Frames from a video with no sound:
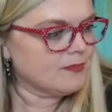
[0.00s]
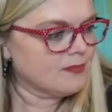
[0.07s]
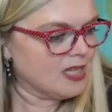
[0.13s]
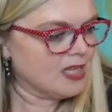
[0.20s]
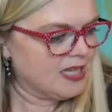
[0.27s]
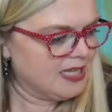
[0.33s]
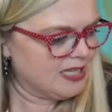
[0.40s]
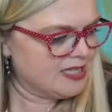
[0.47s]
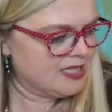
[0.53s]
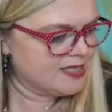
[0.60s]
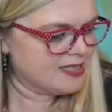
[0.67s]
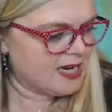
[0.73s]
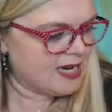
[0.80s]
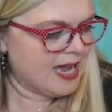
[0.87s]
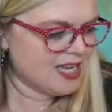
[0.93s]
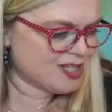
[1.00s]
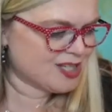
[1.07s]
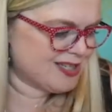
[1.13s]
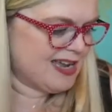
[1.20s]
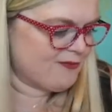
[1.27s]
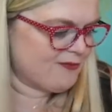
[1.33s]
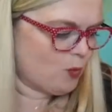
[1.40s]
is I actually
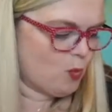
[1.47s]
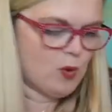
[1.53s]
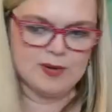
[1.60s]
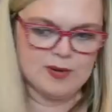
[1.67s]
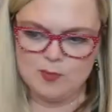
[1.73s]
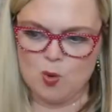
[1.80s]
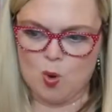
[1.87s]
have one more